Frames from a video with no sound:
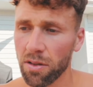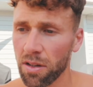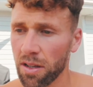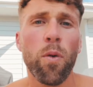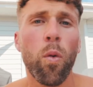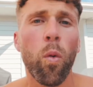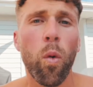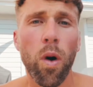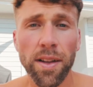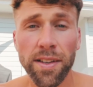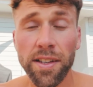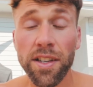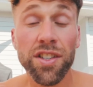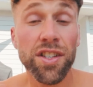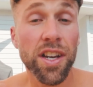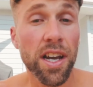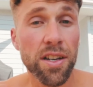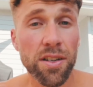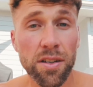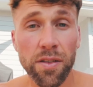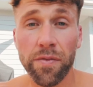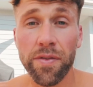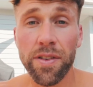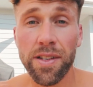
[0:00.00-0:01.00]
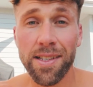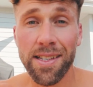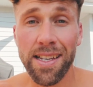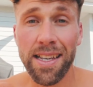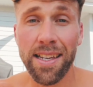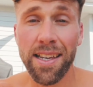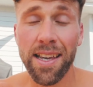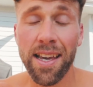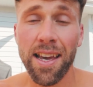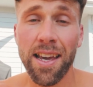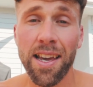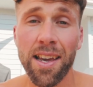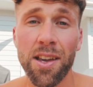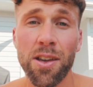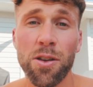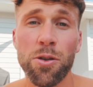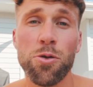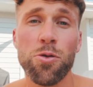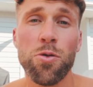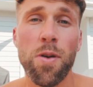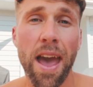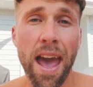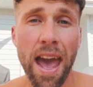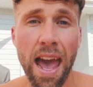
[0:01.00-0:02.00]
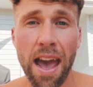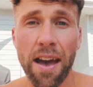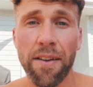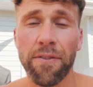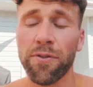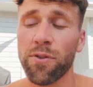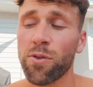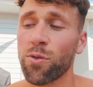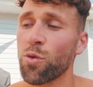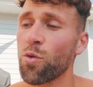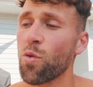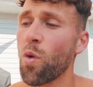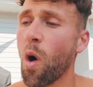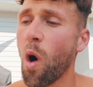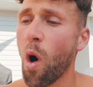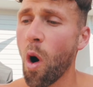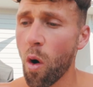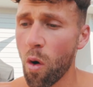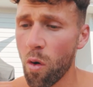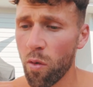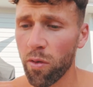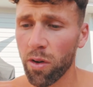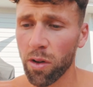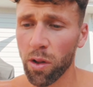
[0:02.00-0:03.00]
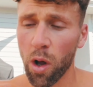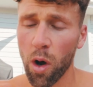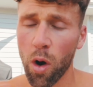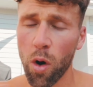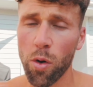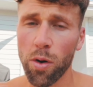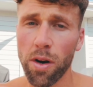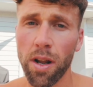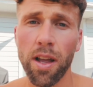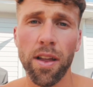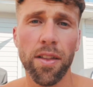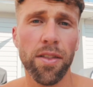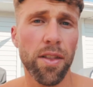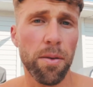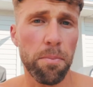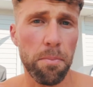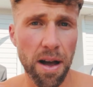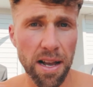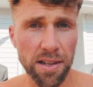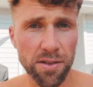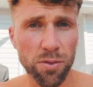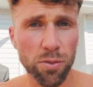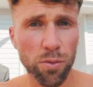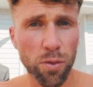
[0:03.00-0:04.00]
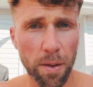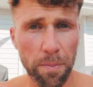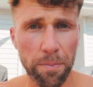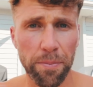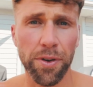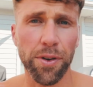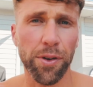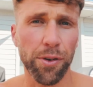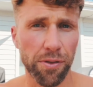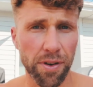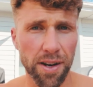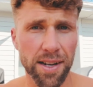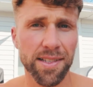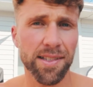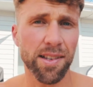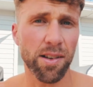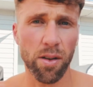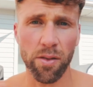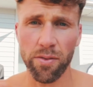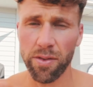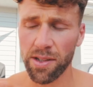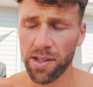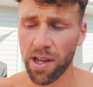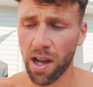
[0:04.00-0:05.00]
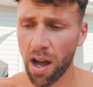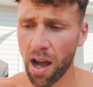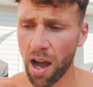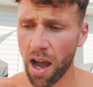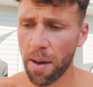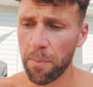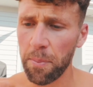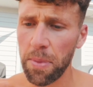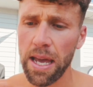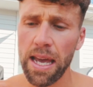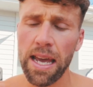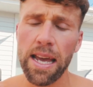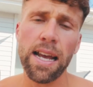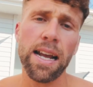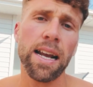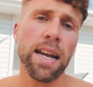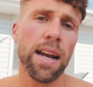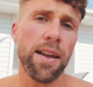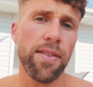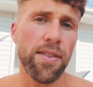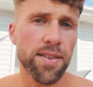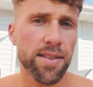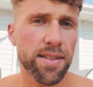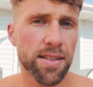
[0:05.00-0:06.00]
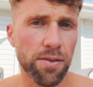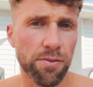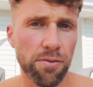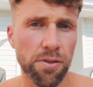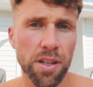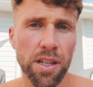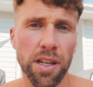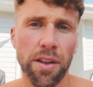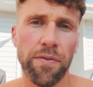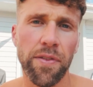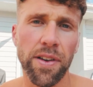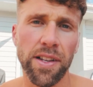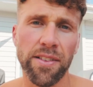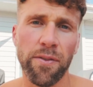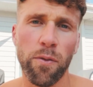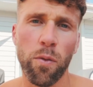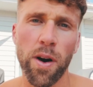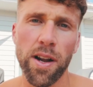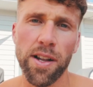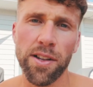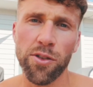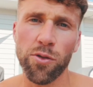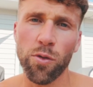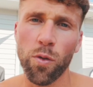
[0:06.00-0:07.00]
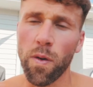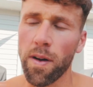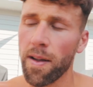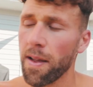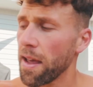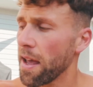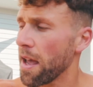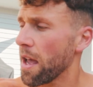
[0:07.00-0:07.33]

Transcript: If you want to change your physique, you have to overload the muscle and progress that over time. And this is a really effective way to do it.